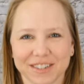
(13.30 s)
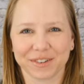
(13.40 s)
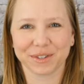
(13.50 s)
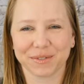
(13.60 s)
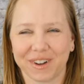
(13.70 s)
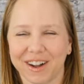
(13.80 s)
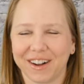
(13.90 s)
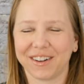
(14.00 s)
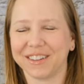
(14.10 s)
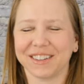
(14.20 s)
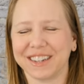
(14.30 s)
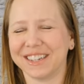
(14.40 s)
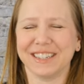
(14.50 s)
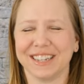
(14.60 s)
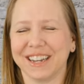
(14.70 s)
is so small.
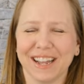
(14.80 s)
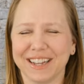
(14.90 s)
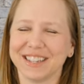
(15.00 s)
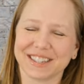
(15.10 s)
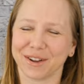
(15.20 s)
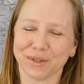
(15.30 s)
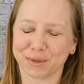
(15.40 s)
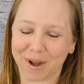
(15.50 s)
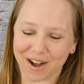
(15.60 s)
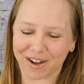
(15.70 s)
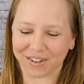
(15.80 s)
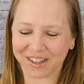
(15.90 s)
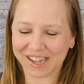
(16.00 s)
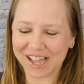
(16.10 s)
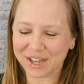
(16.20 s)
Yes it is, so small.
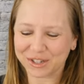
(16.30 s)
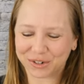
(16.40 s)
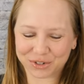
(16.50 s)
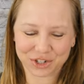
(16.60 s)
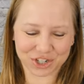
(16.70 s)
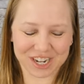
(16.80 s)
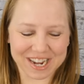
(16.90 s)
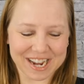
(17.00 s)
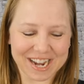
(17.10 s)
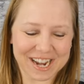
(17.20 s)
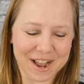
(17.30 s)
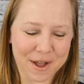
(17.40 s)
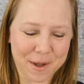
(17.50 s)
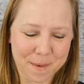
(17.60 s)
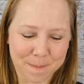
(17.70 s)
So she
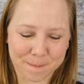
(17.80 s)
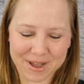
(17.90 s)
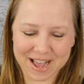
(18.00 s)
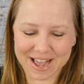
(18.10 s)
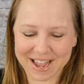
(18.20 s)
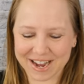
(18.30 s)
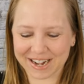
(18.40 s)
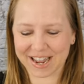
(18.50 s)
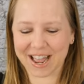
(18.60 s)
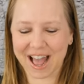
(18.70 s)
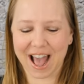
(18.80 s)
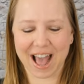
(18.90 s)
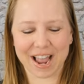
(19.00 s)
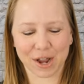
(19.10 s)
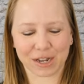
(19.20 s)
made
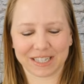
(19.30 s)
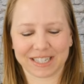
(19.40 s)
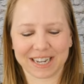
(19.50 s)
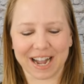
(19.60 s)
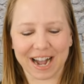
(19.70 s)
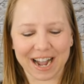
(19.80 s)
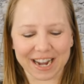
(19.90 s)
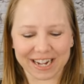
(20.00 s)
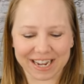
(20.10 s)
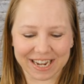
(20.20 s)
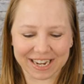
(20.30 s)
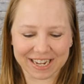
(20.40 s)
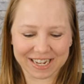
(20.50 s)
a tiny